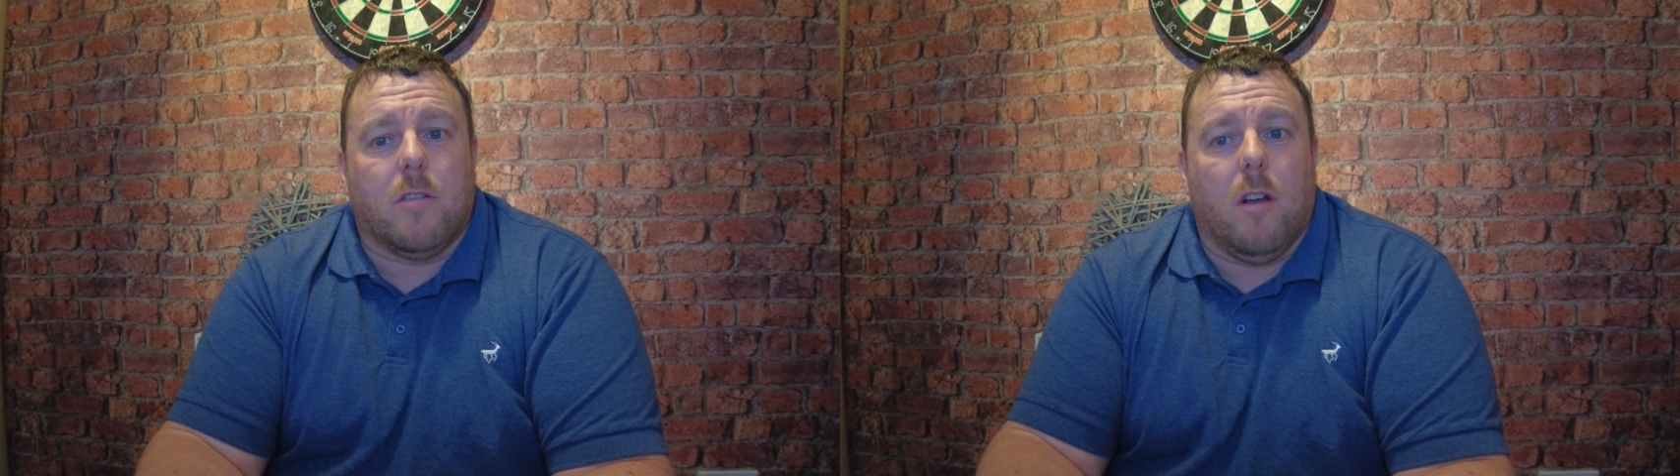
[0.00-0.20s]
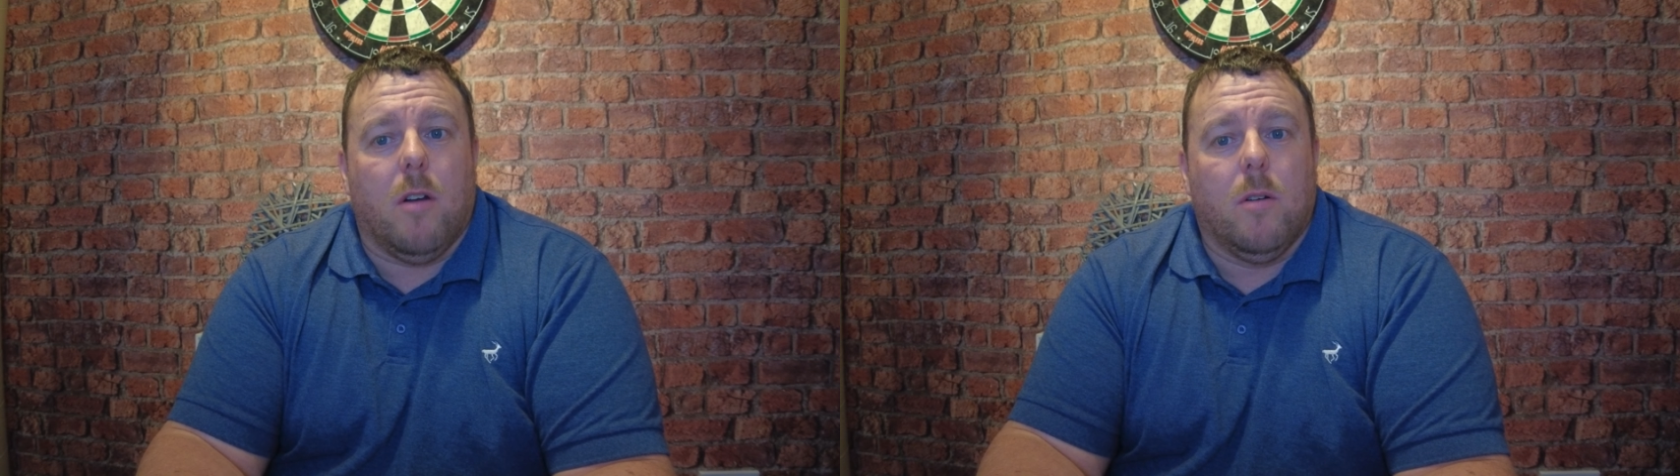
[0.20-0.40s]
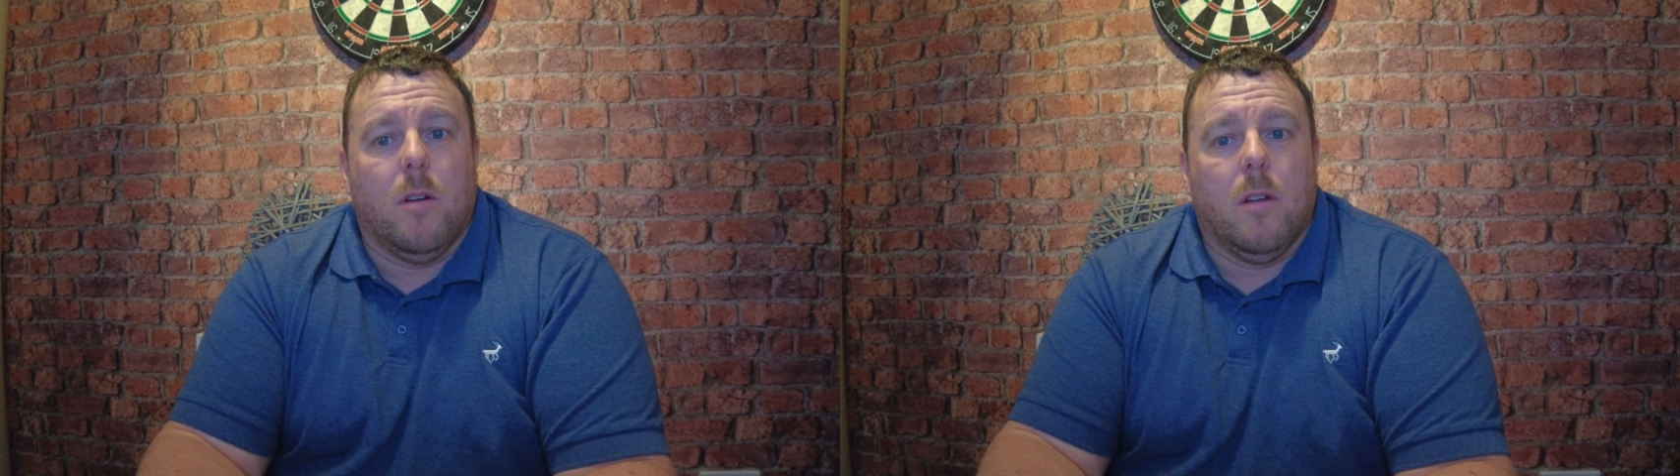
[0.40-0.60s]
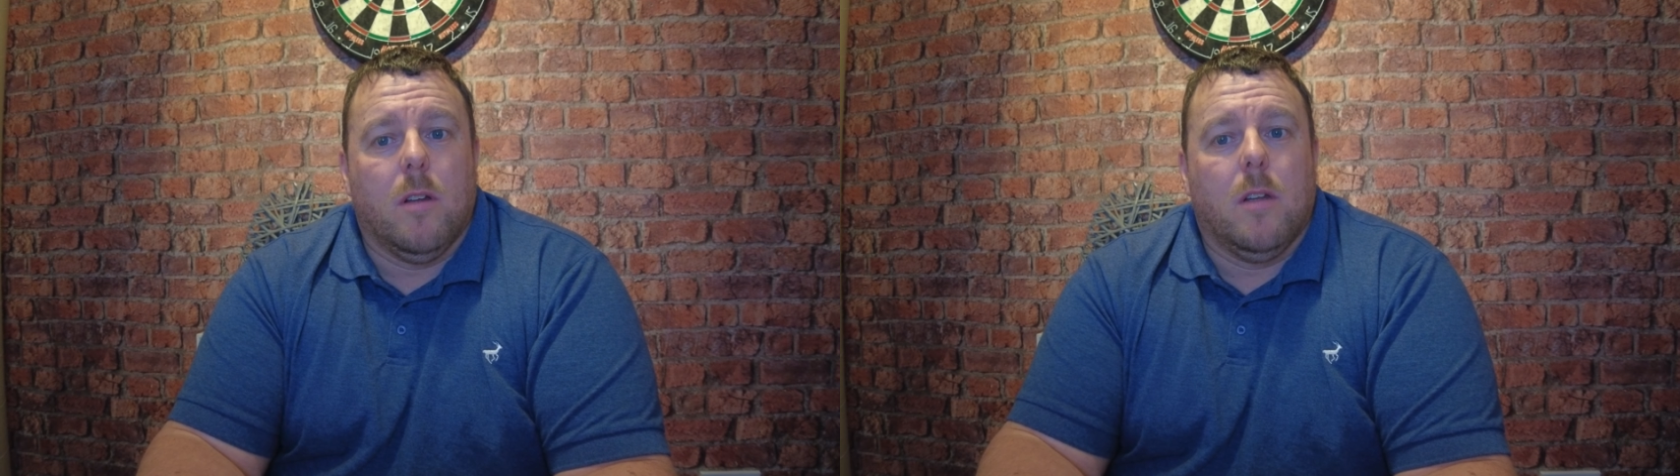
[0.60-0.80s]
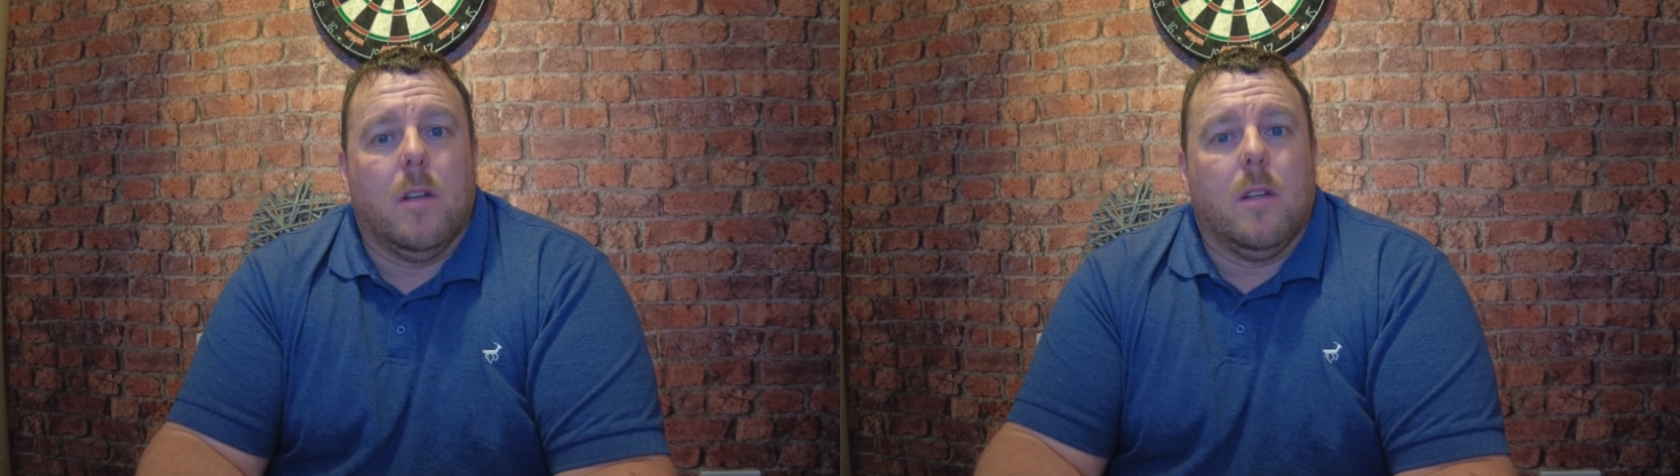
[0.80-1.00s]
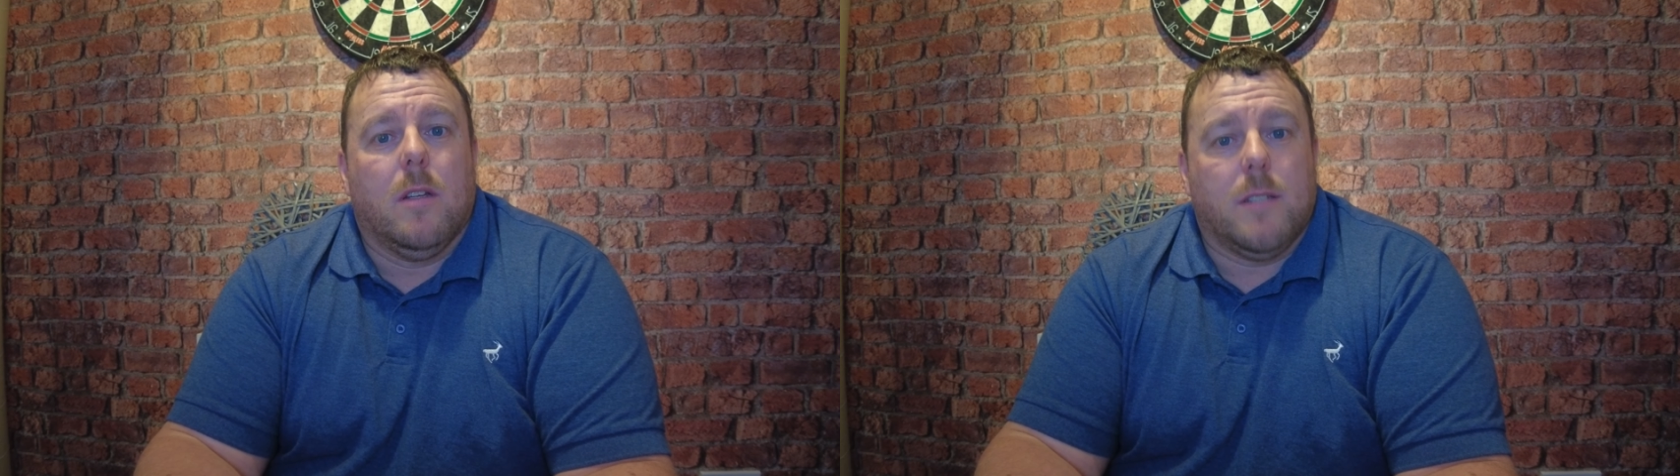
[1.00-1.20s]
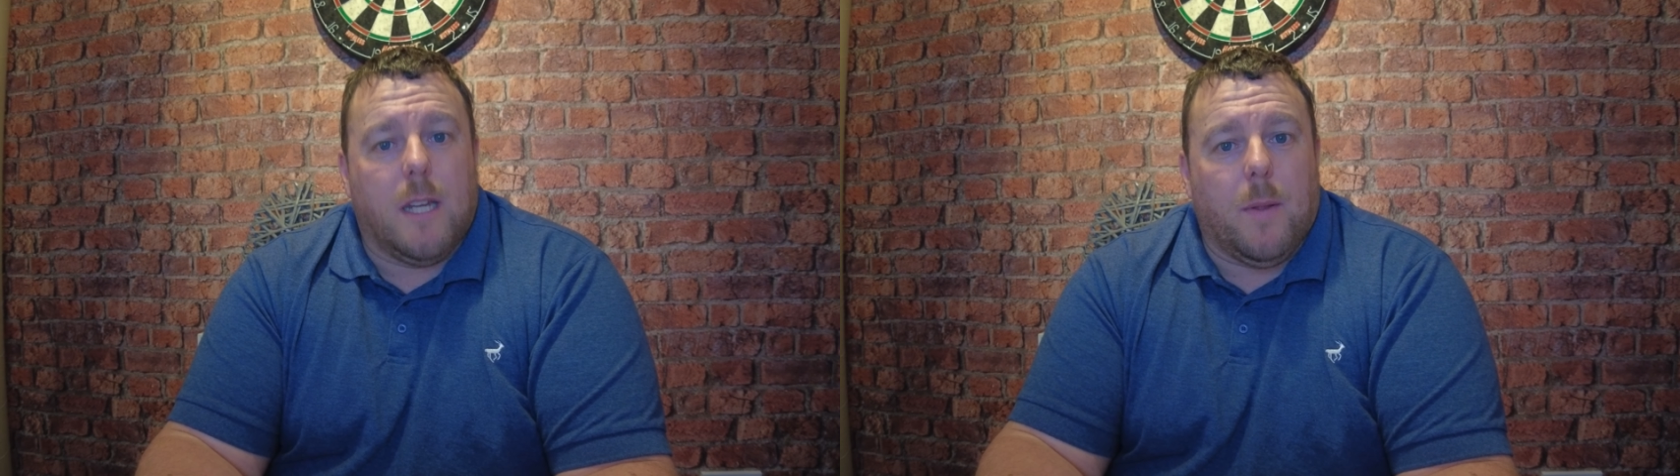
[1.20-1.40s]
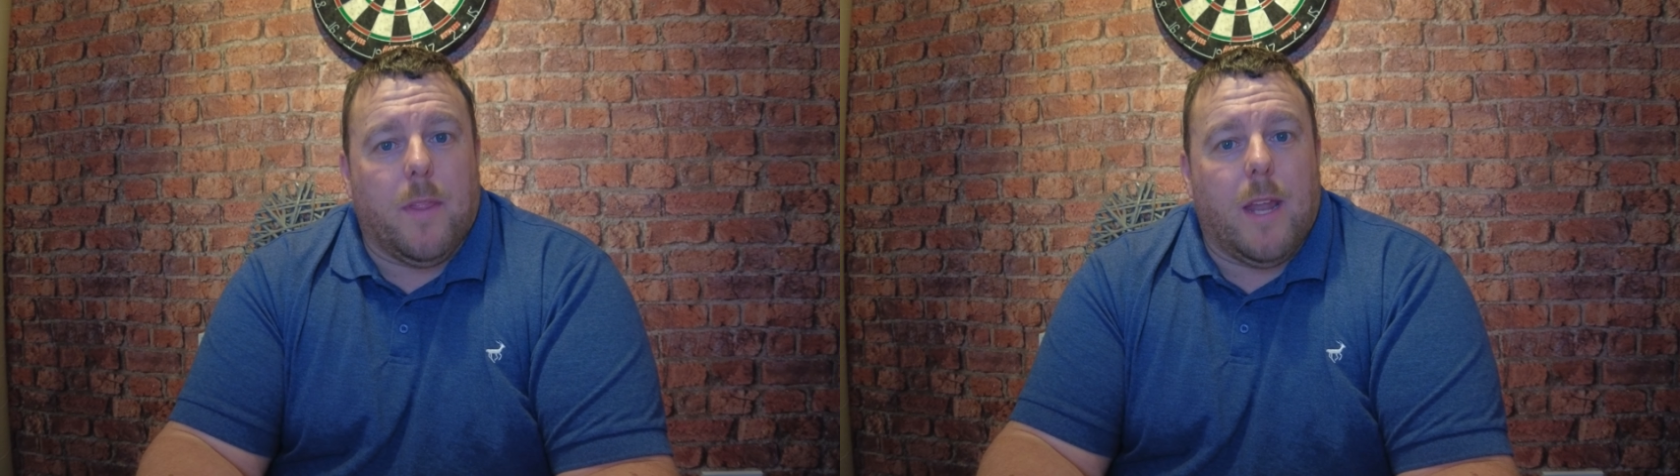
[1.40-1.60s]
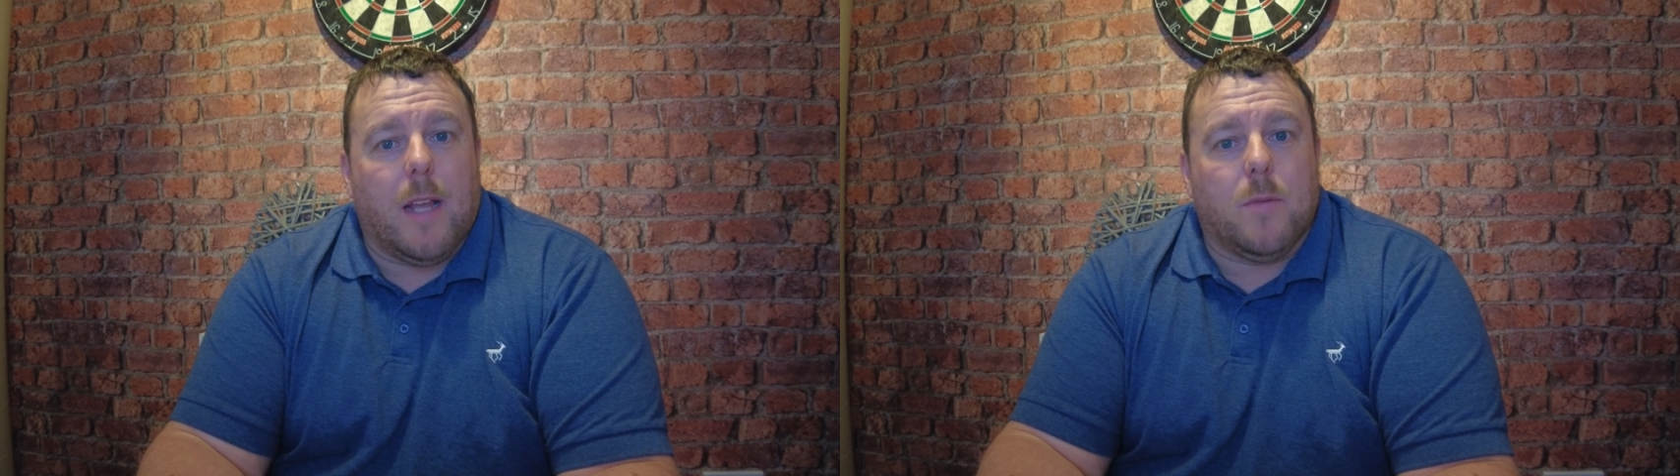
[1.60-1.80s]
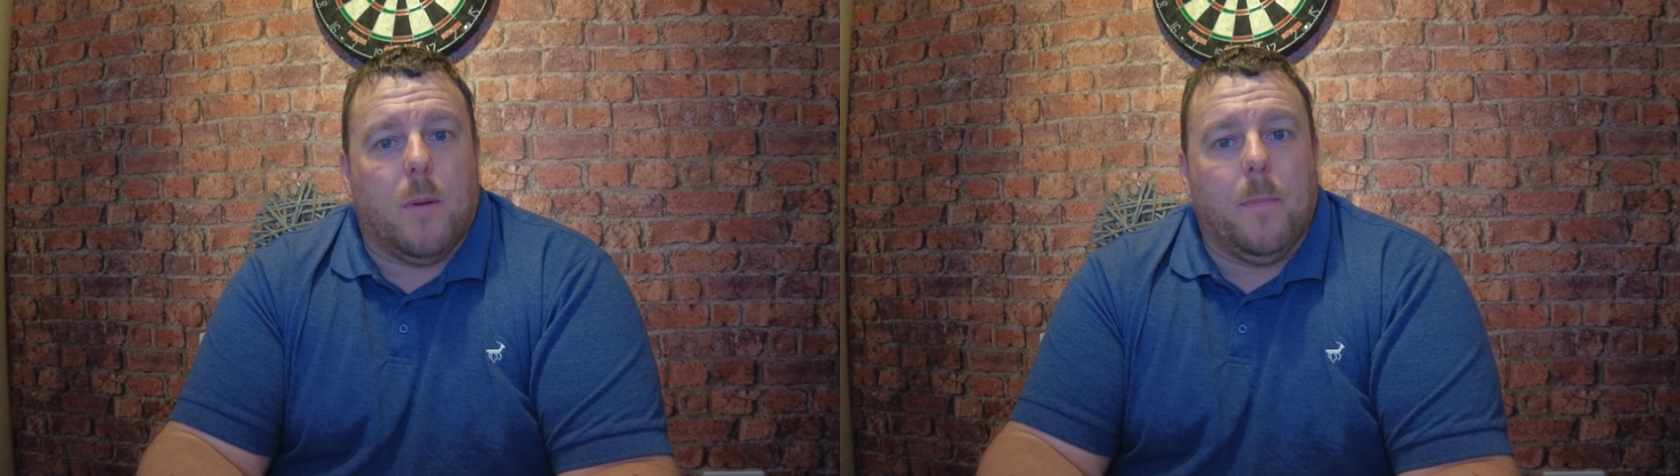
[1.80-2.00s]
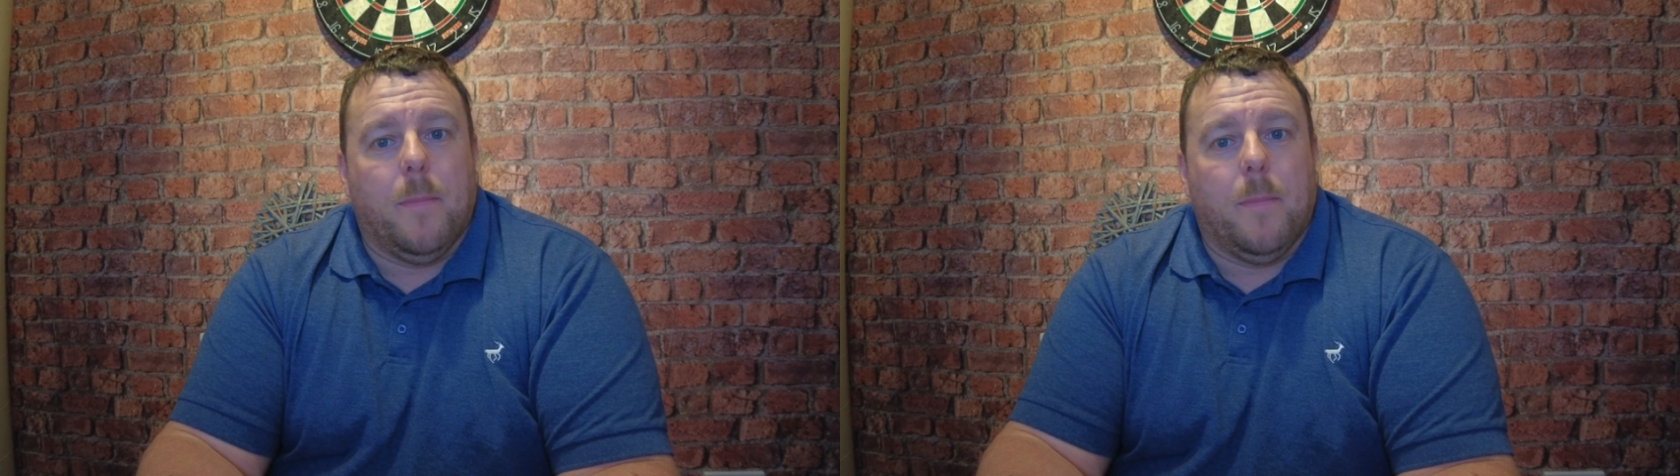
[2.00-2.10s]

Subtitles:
grow. See you on the next one.